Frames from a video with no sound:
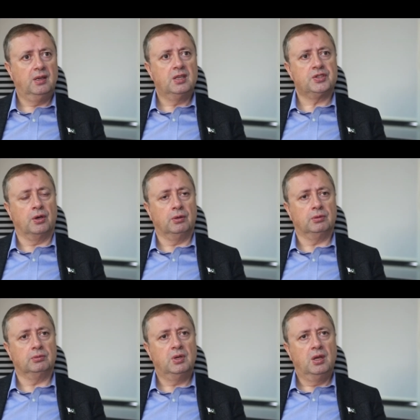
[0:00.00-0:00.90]

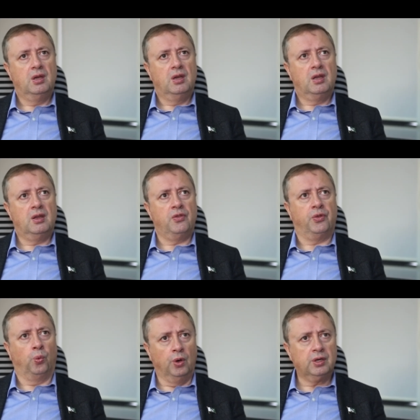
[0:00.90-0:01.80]
So
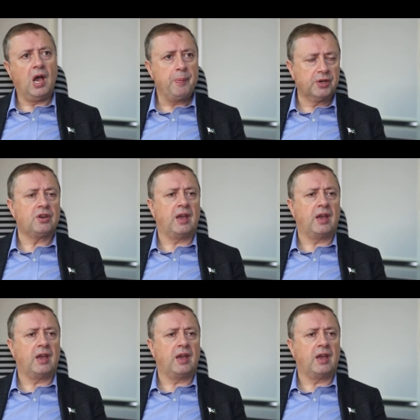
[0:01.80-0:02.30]
the one common